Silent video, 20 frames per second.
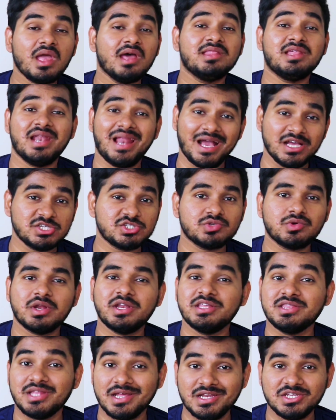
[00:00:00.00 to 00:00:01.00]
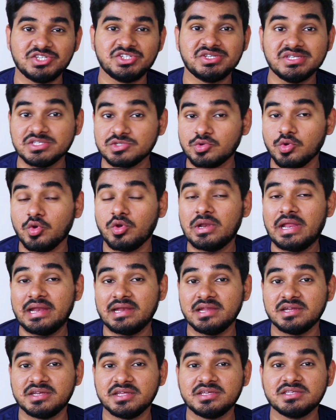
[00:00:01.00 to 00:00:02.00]
and the last one in the list is google
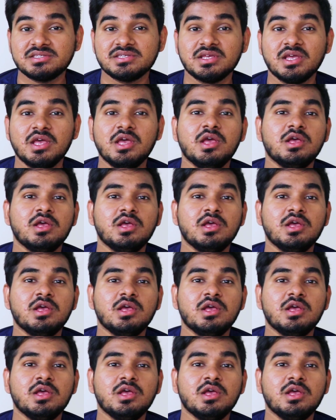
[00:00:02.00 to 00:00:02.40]
analytics